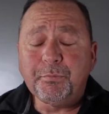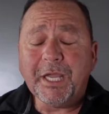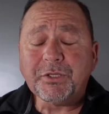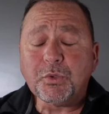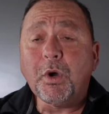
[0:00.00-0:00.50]

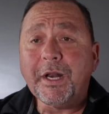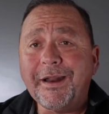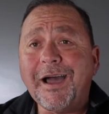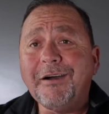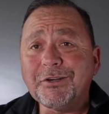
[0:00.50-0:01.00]
$20,
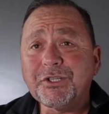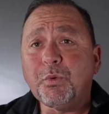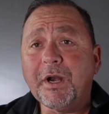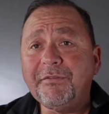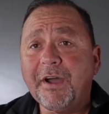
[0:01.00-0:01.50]

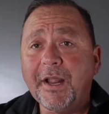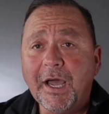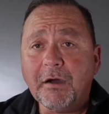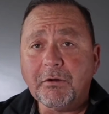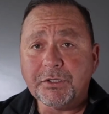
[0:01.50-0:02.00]

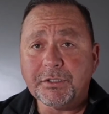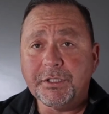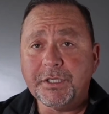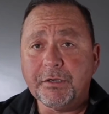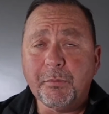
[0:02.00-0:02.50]
$25 to do.